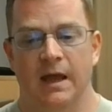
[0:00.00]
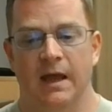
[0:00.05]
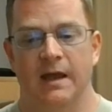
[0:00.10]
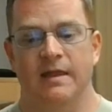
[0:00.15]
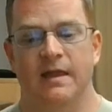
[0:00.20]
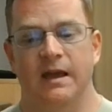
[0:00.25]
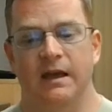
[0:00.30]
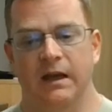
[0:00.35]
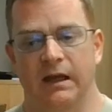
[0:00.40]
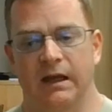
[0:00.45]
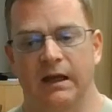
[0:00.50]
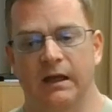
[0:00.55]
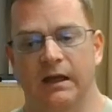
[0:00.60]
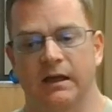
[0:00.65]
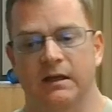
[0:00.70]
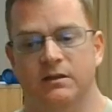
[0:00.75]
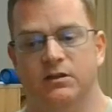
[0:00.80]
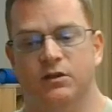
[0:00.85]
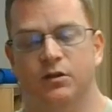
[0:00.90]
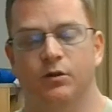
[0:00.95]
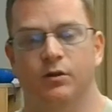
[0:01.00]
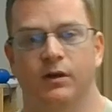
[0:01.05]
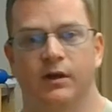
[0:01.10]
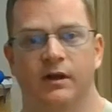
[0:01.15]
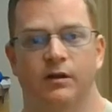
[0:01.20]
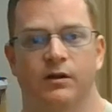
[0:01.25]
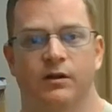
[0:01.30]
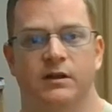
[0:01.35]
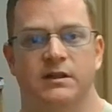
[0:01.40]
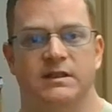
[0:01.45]
And then E is to
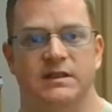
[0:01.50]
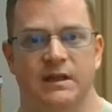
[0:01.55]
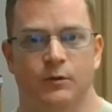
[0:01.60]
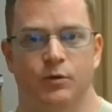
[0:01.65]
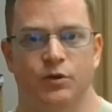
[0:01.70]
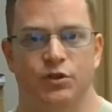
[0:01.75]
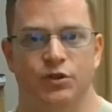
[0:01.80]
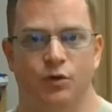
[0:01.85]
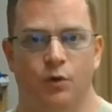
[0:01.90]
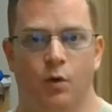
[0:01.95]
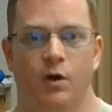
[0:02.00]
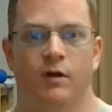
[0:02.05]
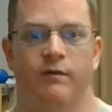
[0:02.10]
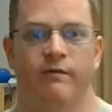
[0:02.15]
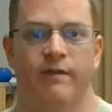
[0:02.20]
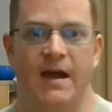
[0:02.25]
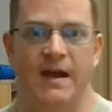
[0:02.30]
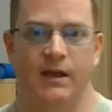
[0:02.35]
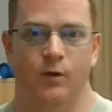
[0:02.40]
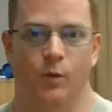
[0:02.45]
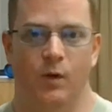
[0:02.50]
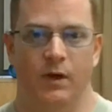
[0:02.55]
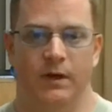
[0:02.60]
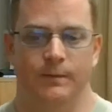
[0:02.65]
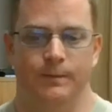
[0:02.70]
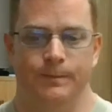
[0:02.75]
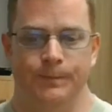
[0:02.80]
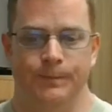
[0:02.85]
either extinguish or evacuate.